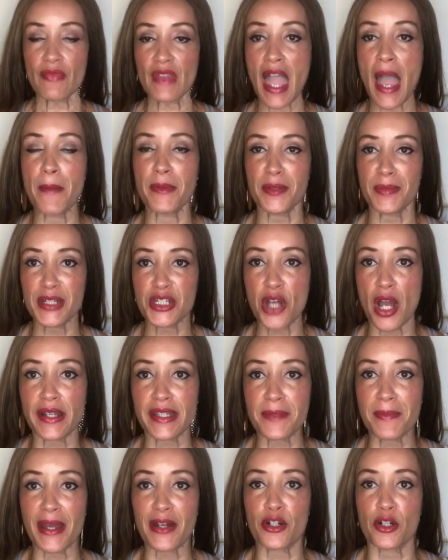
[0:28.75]
I'm going to be talking
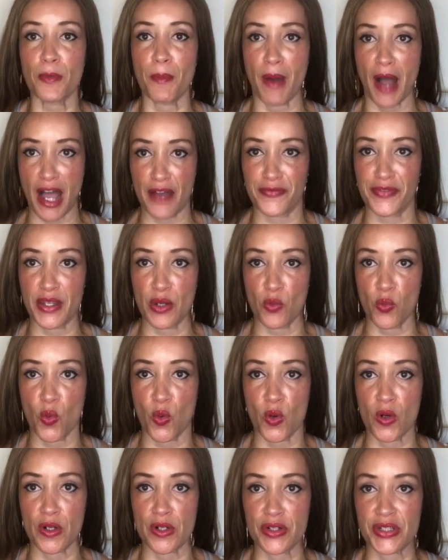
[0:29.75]
about her Mafia
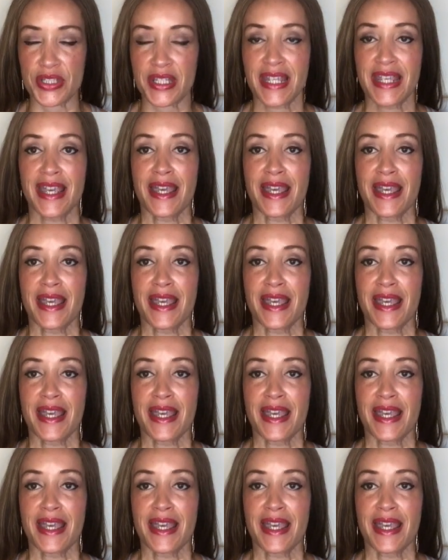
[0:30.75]
Wars